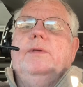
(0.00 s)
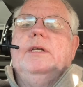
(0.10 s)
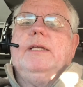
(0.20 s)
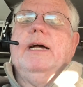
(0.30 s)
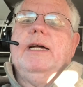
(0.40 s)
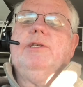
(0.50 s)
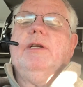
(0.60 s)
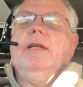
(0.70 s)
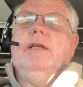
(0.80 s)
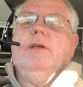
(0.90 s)
get the
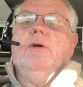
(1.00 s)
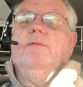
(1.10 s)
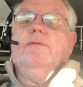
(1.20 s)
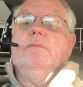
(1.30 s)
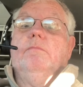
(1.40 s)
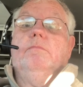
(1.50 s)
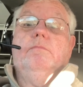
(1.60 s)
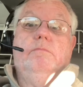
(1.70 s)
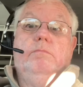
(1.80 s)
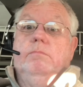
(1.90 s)
hotshotting, go from
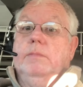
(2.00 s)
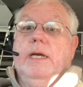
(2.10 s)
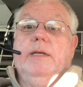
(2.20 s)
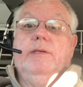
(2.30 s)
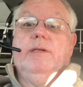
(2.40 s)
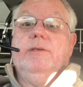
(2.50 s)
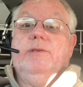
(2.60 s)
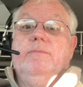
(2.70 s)
90 cents